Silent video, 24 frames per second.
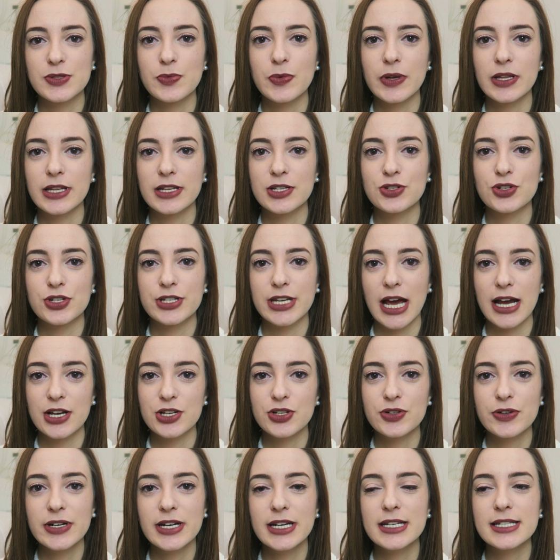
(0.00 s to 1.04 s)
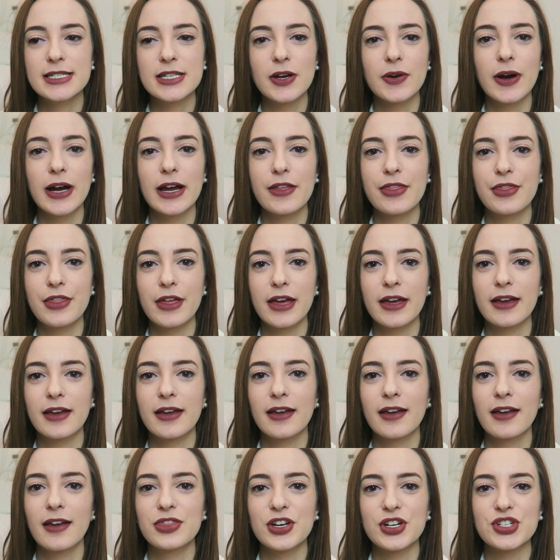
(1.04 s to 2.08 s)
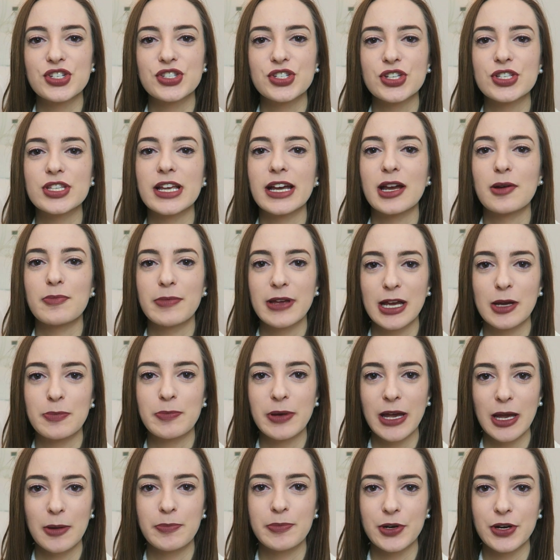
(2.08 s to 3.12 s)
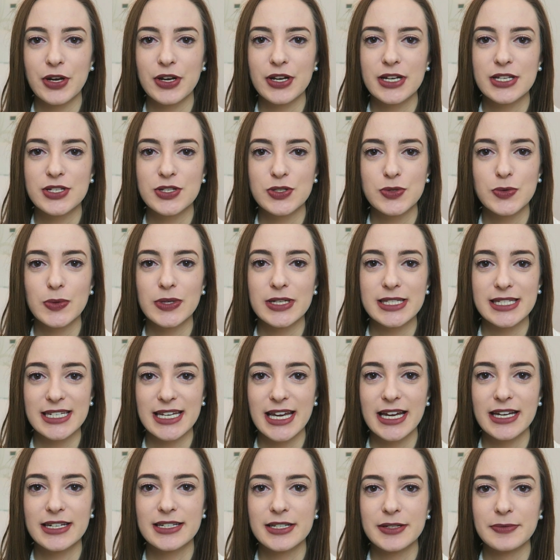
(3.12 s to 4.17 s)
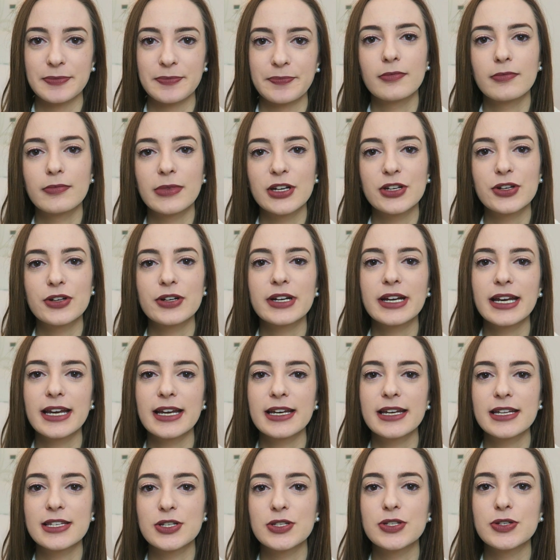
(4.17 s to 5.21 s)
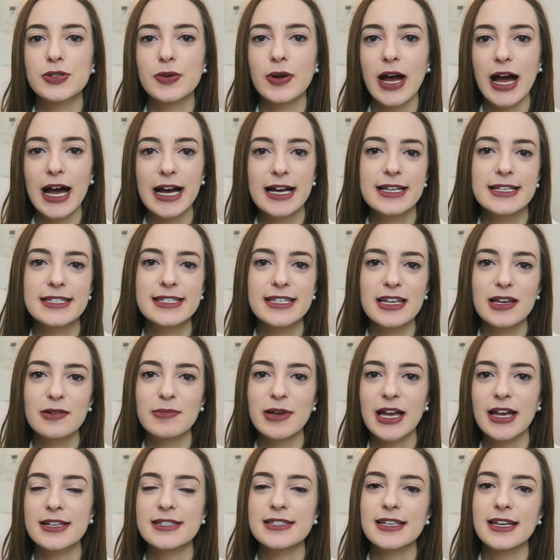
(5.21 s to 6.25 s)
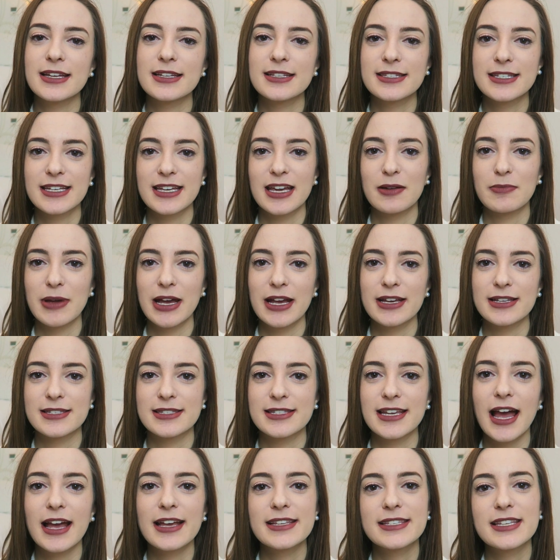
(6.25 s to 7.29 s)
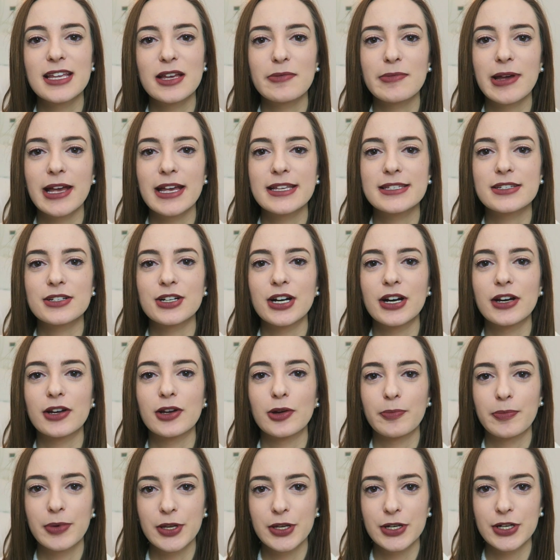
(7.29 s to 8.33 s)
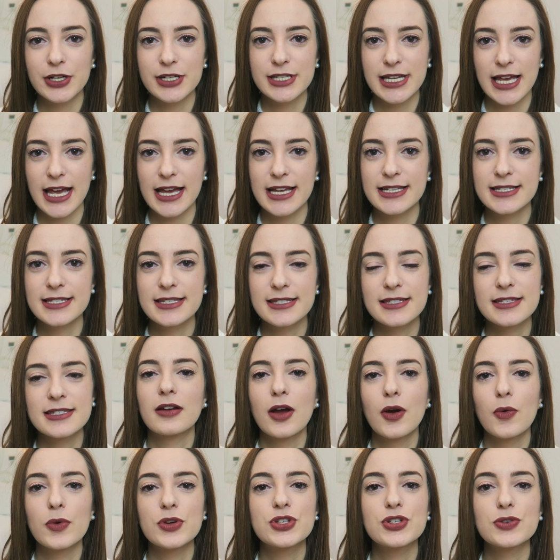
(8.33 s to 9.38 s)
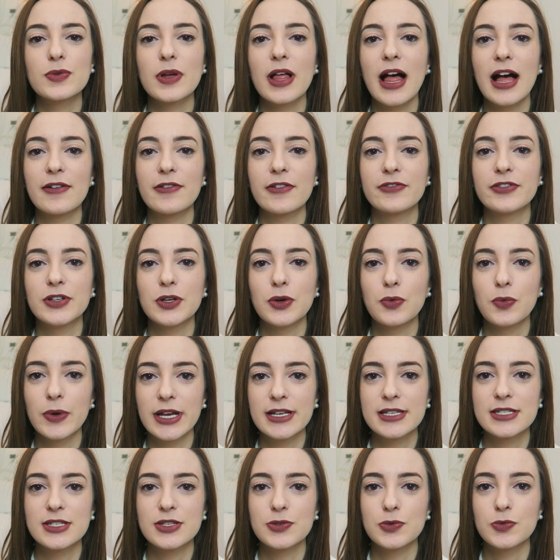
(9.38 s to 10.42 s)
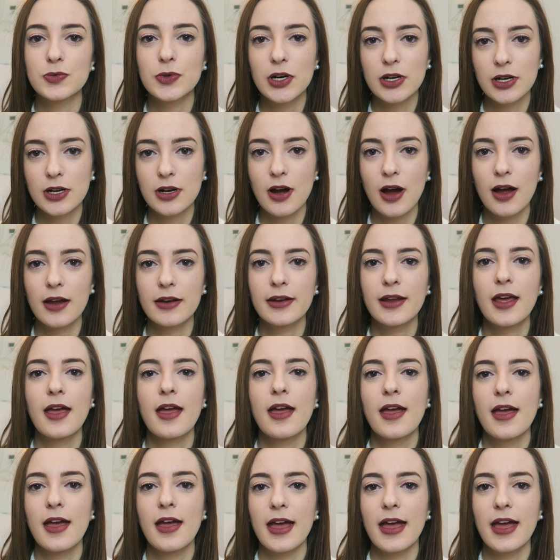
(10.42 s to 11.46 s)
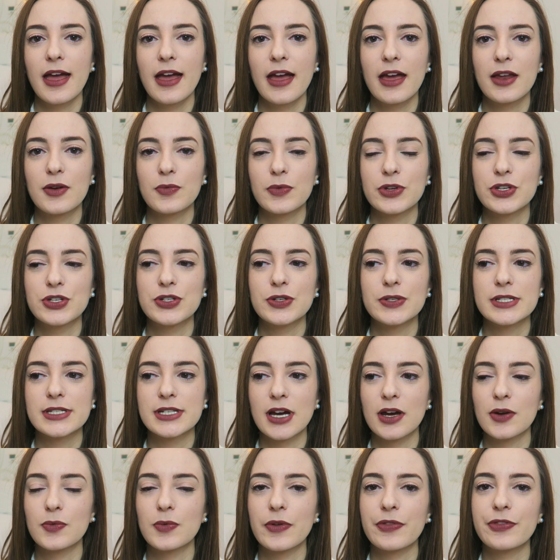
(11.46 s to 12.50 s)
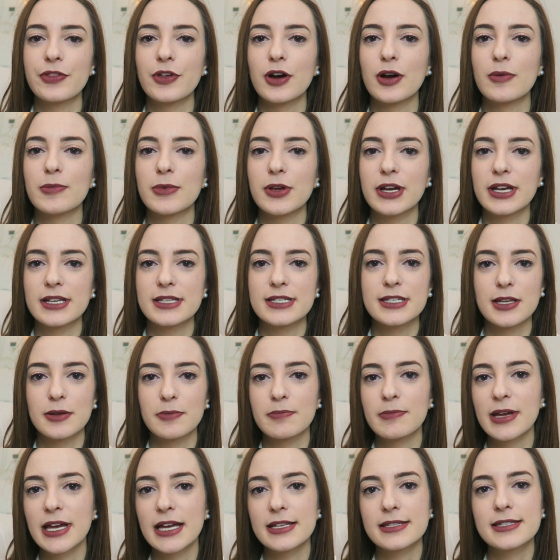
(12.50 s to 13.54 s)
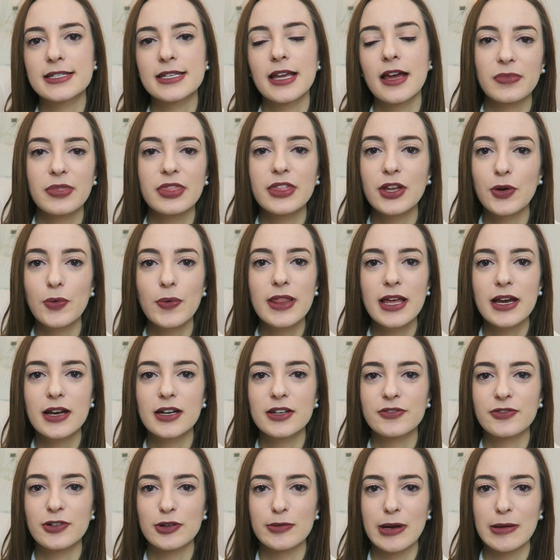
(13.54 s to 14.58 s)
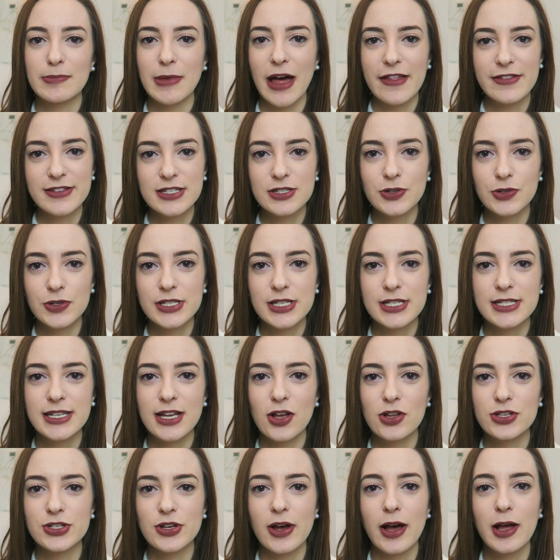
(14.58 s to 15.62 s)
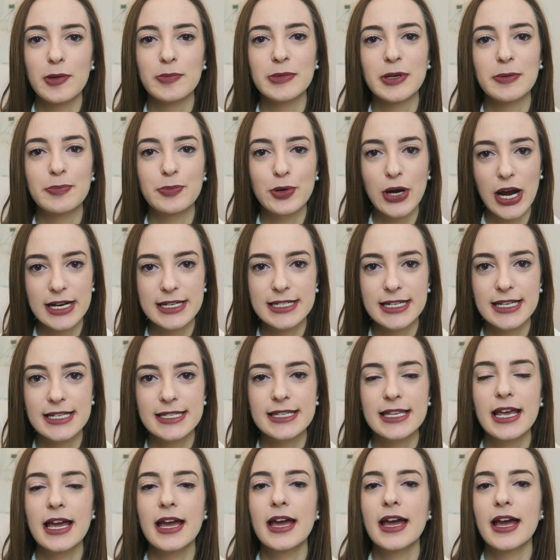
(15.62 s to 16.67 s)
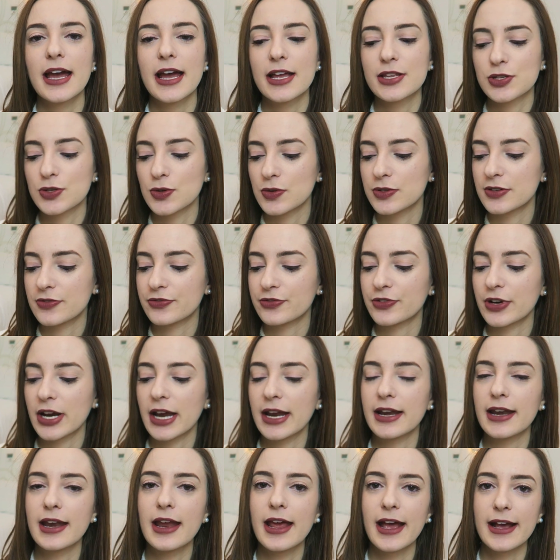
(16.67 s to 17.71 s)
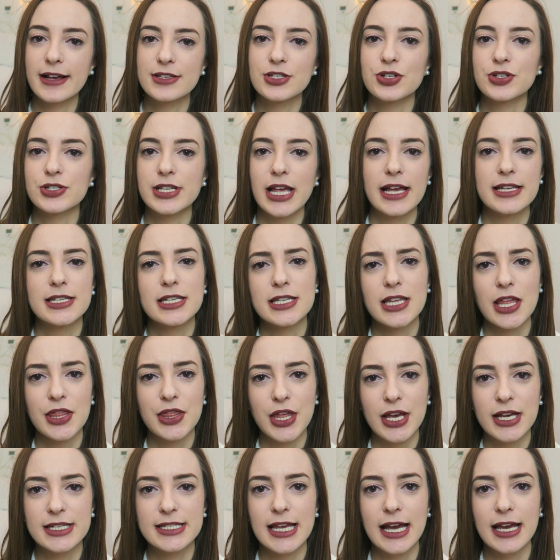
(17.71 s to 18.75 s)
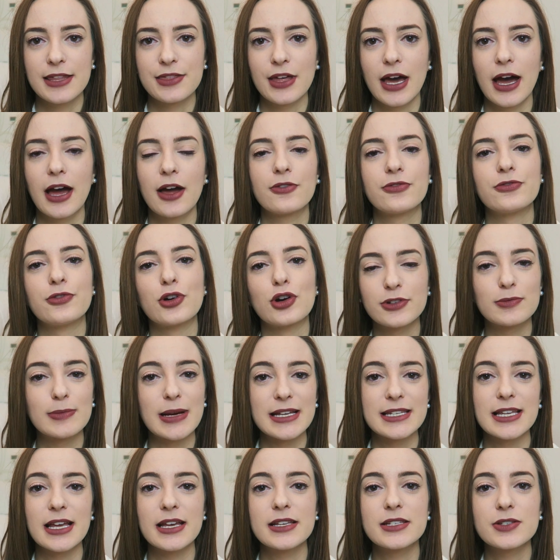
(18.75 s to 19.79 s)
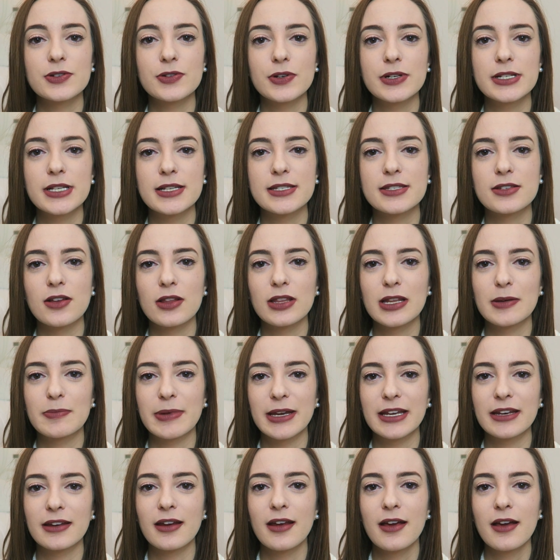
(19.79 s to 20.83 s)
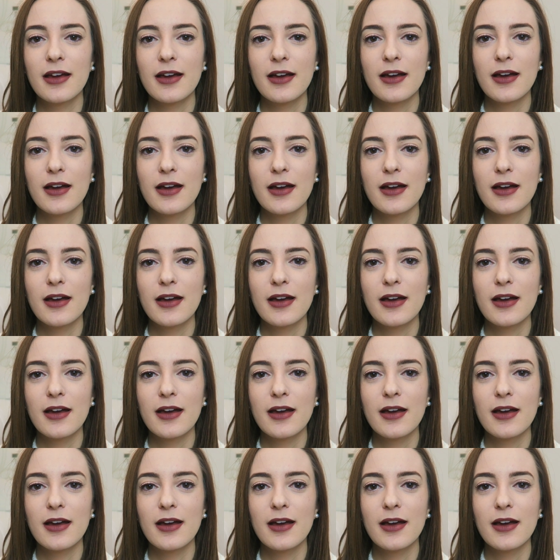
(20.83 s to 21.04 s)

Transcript: is really introductory, so I think there's just like a big paper you need to do at the end. But you're gonna need to do ICMAs and TMAs. The ICMAs are computer tests, which you will have a few weeks to work on, and when you're done with them you can submit. They're really good for my maths course because they also help me practice and do different exercises and things like that. For my science course, it's only been